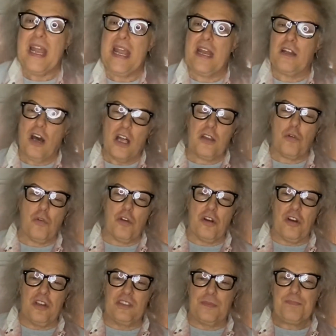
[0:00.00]
In other
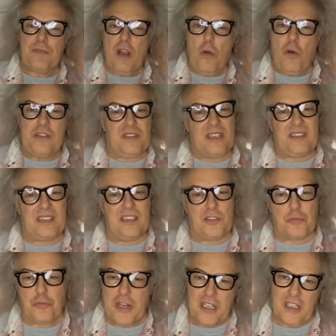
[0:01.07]
words, what this is
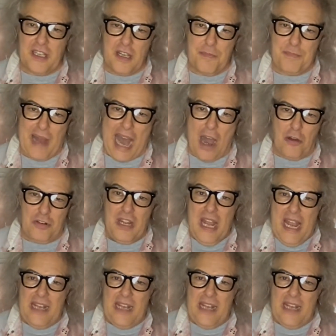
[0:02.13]
really about